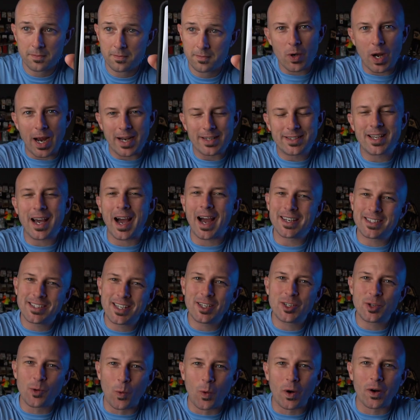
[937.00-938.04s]
I
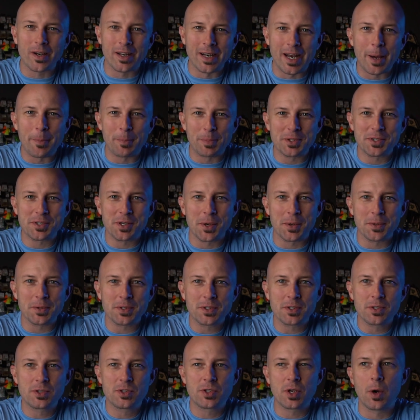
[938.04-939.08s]
tend to work in
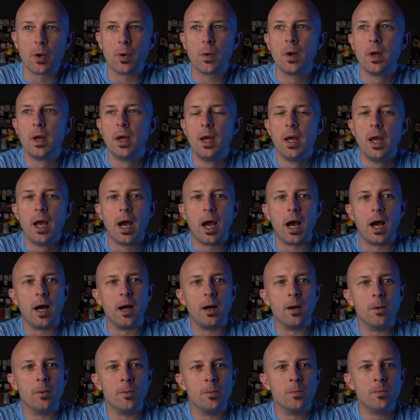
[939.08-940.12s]
episodes, so
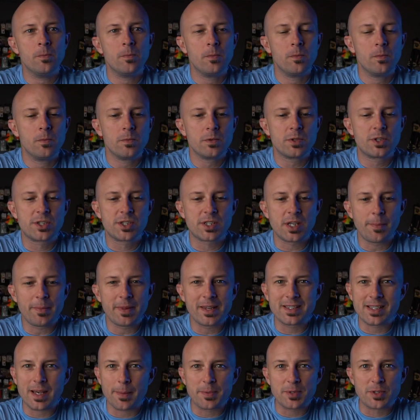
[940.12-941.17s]
some of
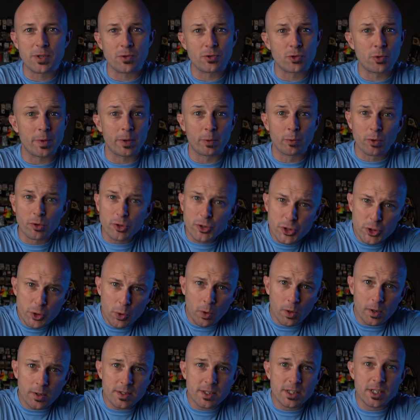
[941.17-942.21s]
these episodes will be real
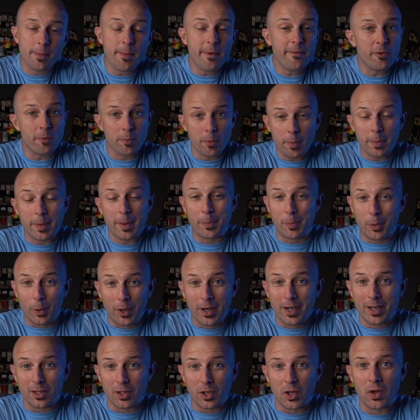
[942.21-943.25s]
short, some of them will be
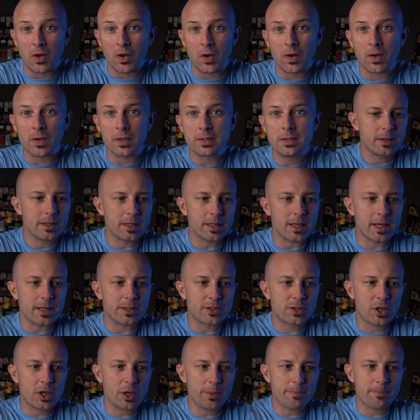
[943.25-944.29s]
pretty long.
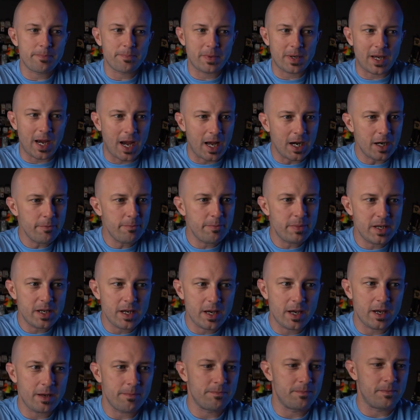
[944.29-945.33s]
It's gonna kind of
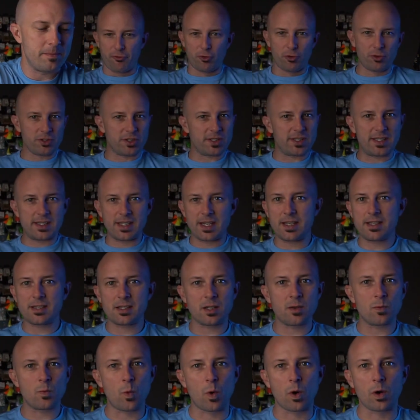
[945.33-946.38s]
be a full
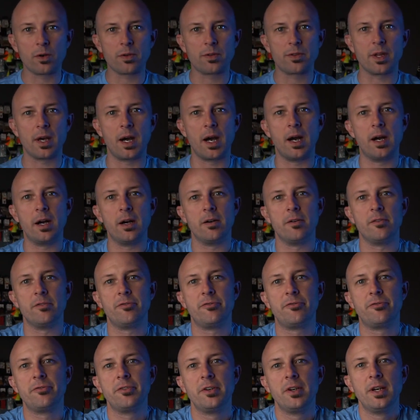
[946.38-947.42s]
season worth
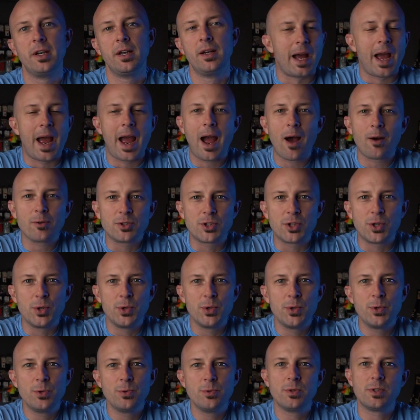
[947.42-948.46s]
of
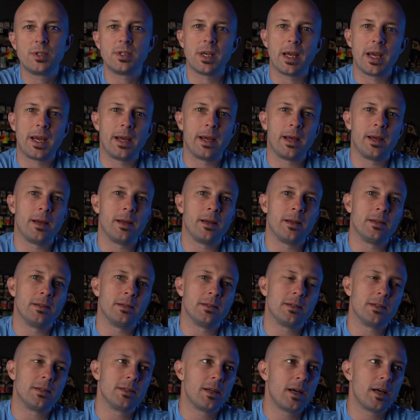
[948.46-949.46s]
how-tos and